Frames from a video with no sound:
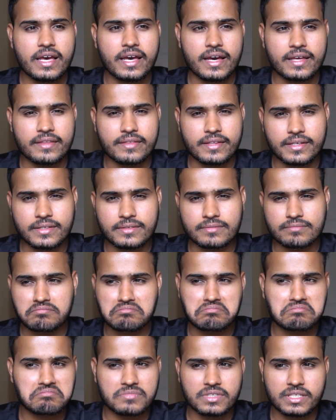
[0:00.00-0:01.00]
and then
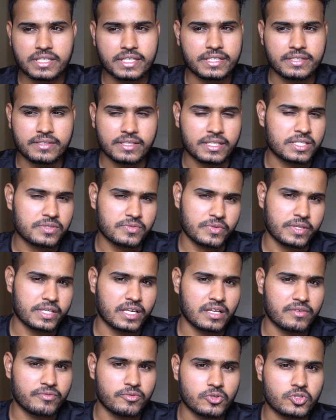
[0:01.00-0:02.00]
it is very
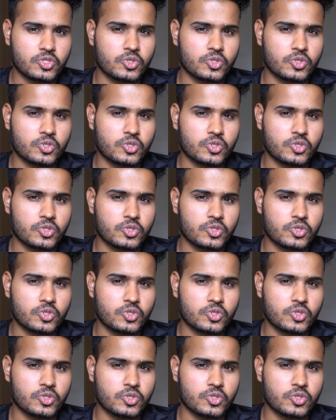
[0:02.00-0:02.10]
helpful.